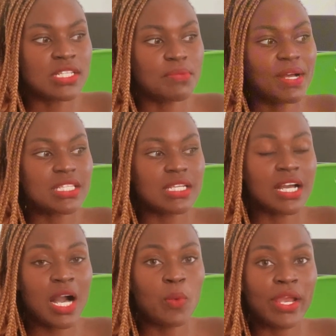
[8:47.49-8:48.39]
there's a part in
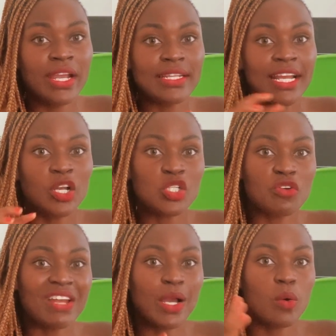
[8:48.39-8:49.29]
Ga where there are a lot
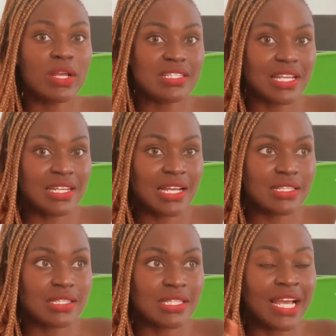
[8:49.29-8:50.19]
of like
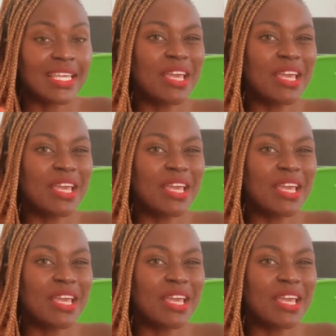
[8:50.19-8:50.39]
Westerners that